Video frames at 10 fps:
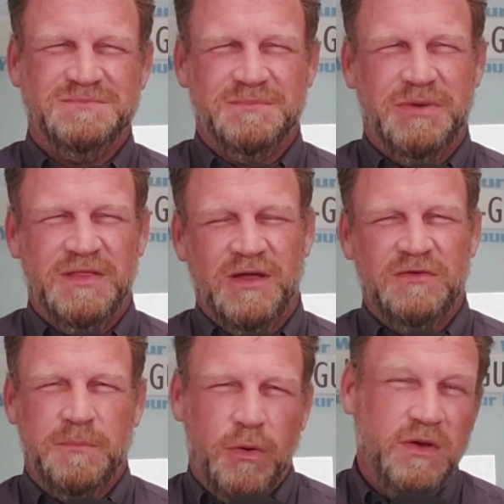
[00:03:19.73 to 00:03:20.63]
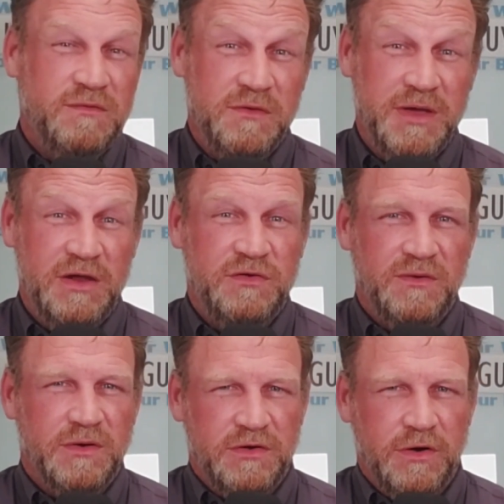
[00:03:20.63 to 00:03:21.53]
But there's a point of diminishing
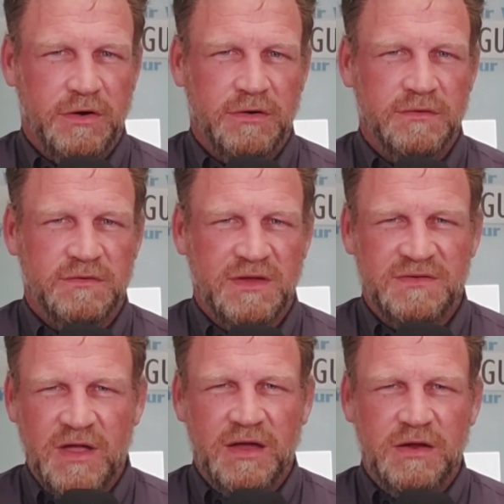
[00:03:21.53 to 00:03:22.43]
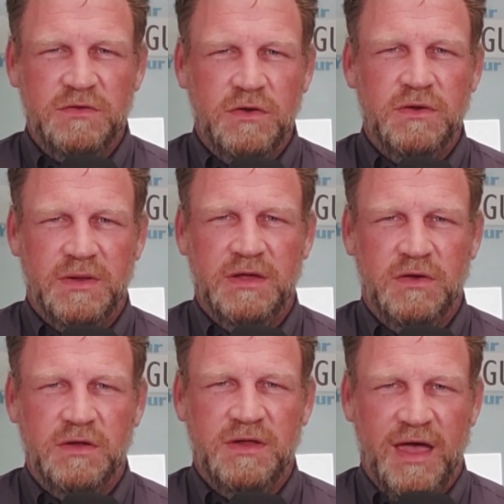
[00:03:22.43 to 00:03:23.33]
returns. It's not going to do you any
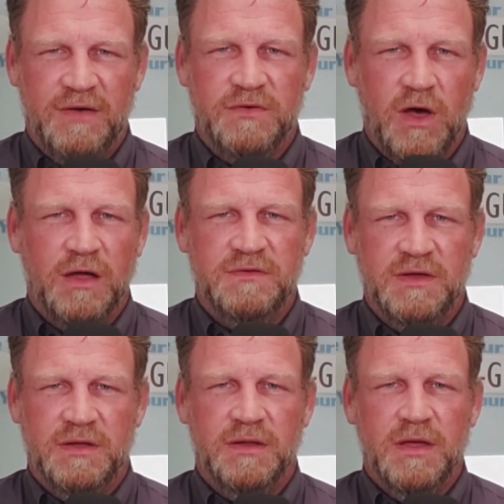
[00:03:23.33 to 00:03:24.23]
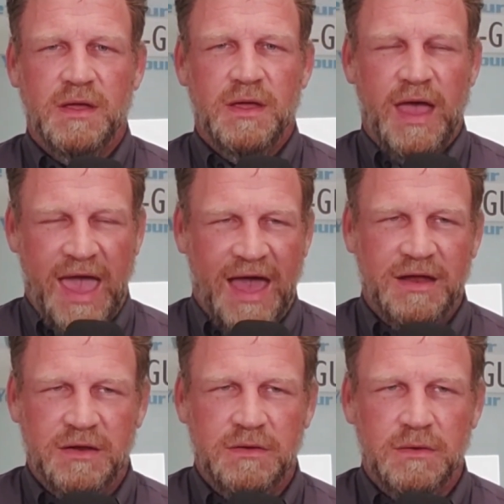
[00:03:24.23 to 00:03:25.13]
good to have content added